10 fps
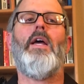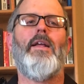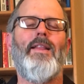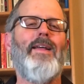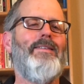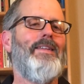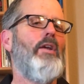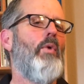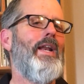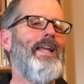Let's see
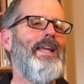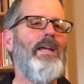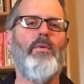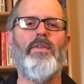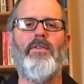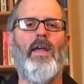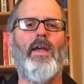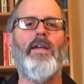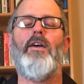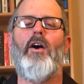what he would
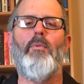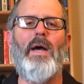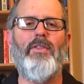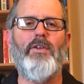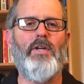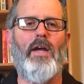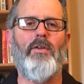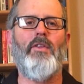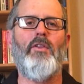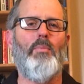say about the
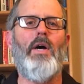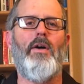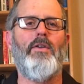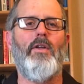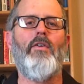child in the pond.